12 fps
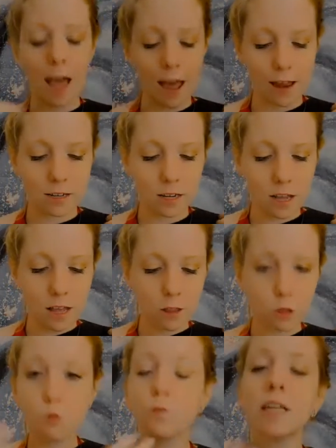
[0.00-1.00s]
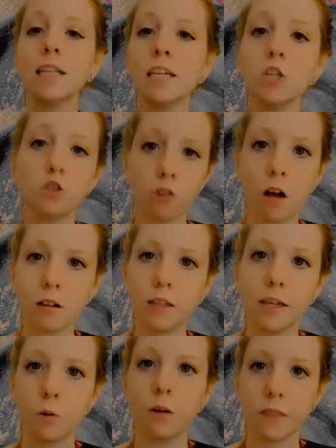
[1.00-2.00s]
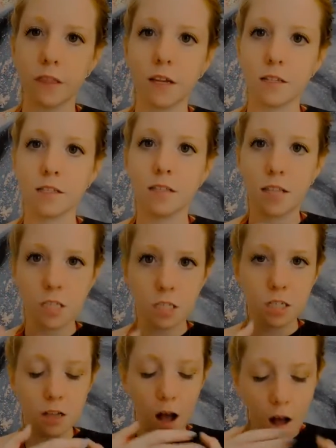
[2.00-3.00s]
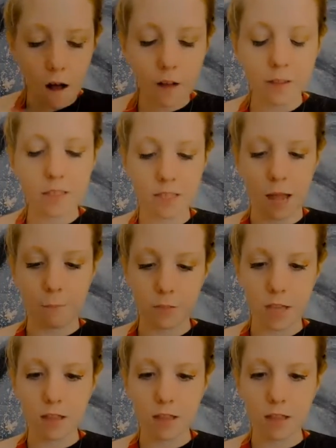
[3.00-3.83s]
and they're really struggling with this concept.